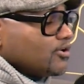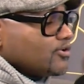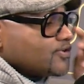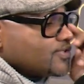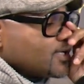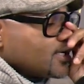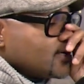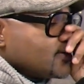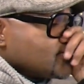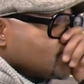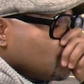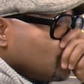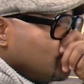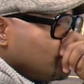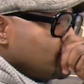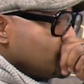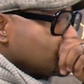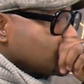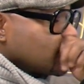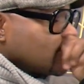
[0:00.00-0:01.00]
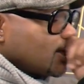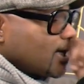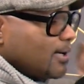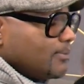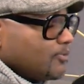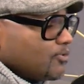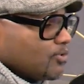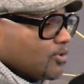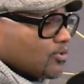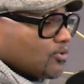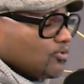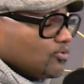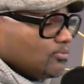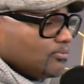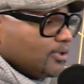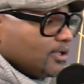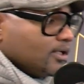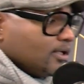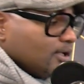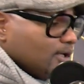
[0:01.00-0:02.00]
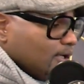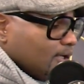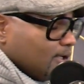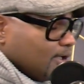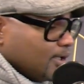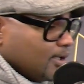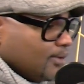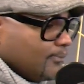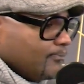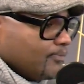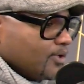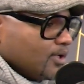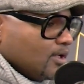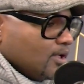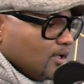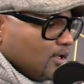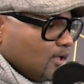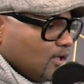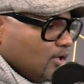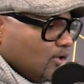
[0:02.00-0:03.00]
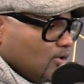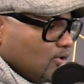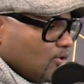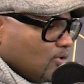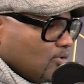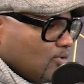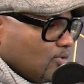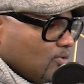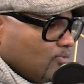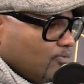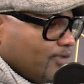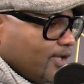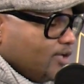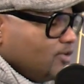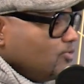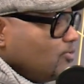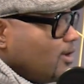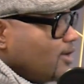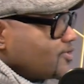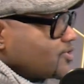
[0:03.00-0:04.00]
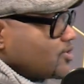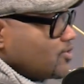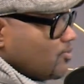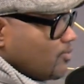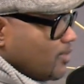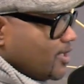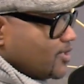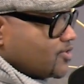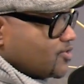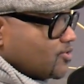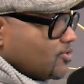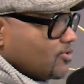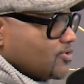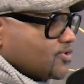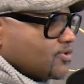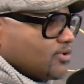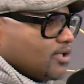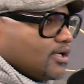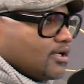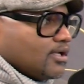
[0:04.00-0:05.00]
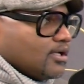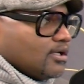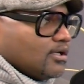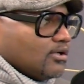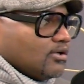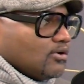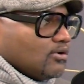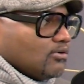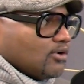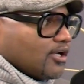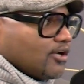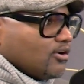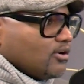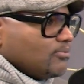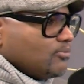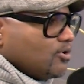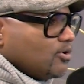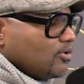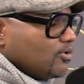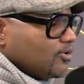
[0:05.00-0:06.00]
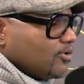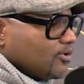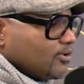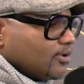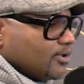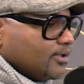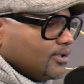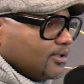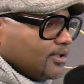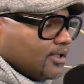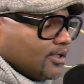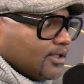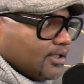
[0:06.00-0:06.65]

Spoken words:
understand. So when Michigan came to recruit me, they knew I was going to redshirt. So they, Gary Moeller and